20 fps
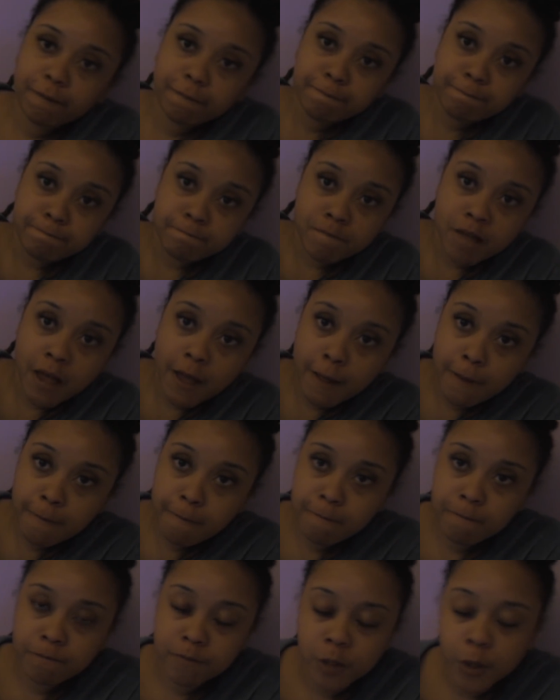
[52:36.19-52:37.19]
Okay,
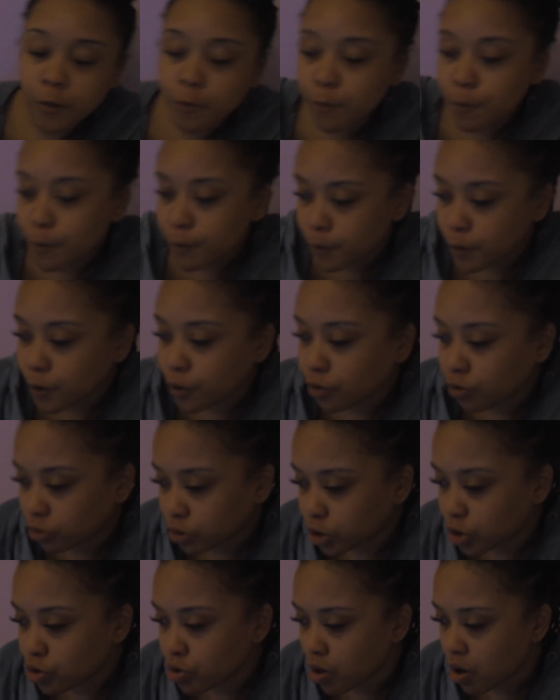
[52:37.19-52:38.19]
so you
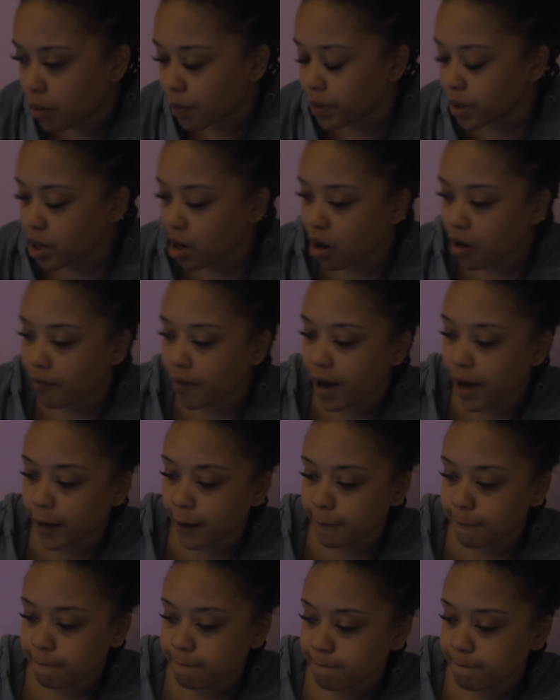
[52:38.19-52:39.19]
gonna be all right.